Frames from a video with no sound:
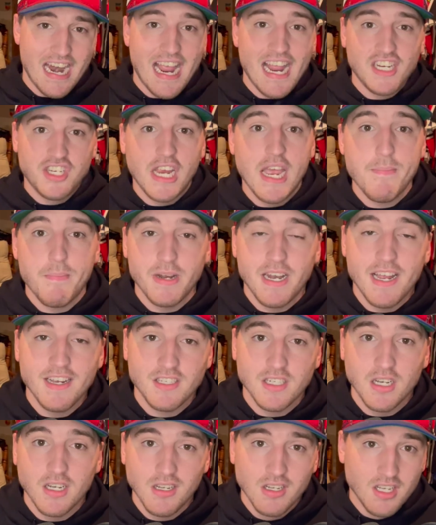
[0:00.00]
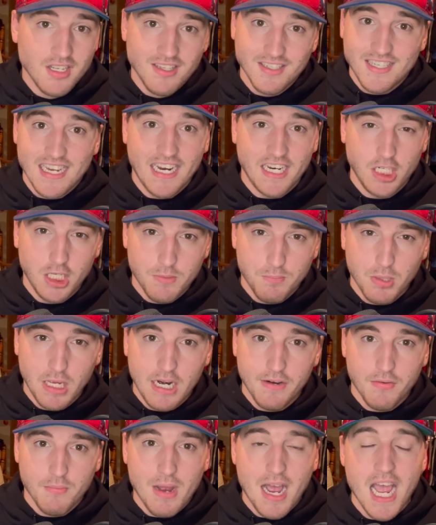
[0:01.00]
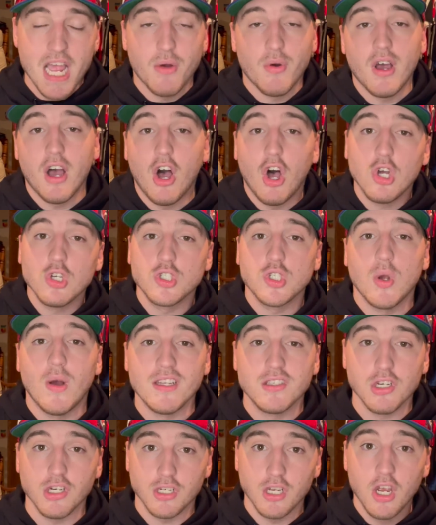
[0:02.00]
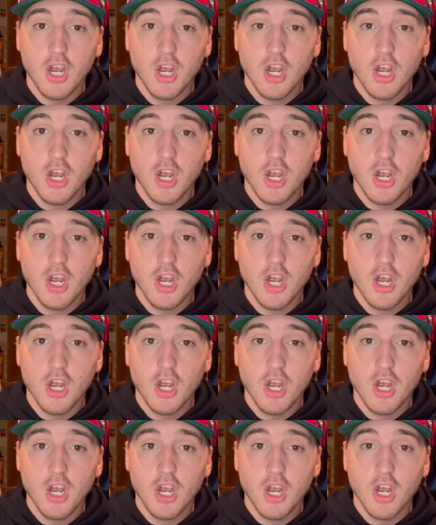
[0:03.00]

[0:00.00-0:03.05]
AJ Epineza, the second-year player from Iowa, also has looked